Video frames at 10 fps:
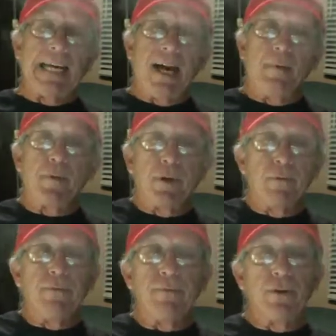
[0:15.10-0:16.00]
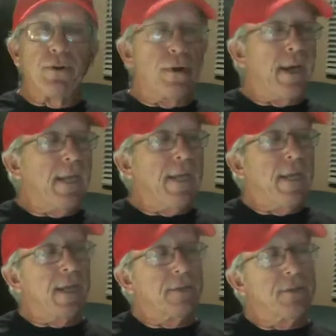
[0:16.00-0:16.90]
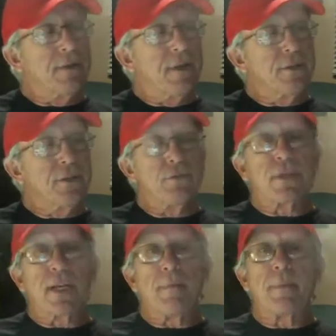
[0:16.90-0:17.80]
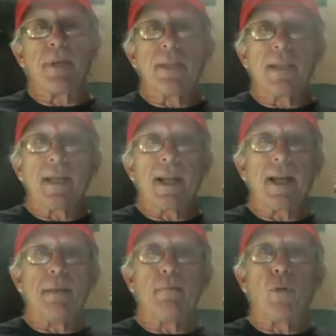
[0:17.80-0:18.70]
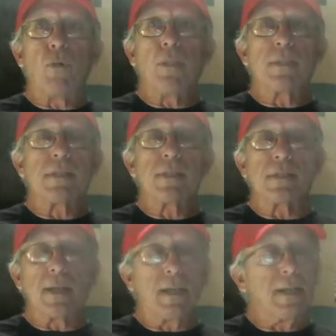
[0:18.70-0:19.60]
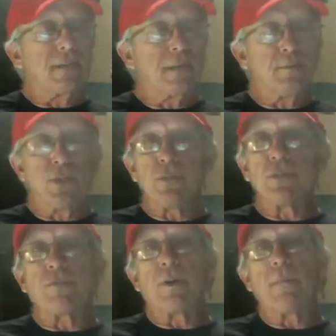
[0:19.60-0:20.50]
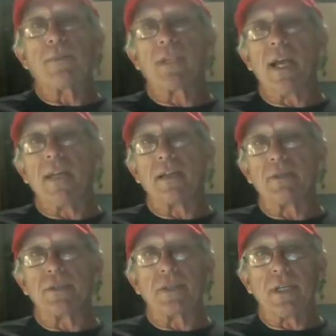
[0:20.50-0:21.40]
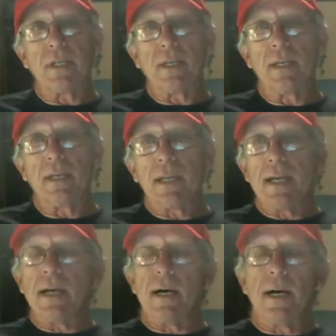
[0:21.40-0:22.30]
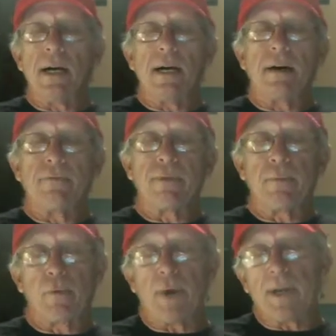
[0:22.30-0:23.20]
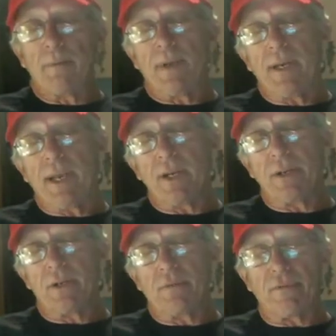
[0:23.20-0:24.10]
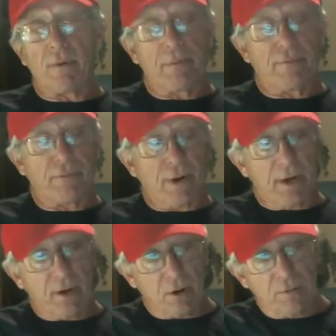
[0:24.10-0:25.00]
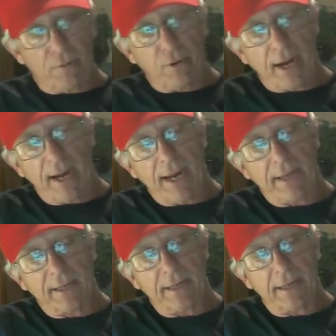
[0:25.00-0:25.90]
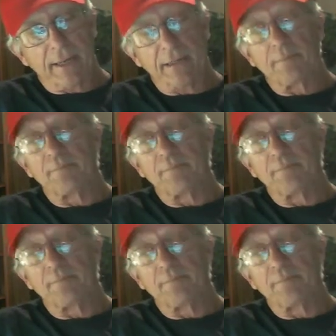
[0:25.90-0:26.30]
I'm going to review a juice company that I bought some juice from sight unseen, from a recommendation from a friend over at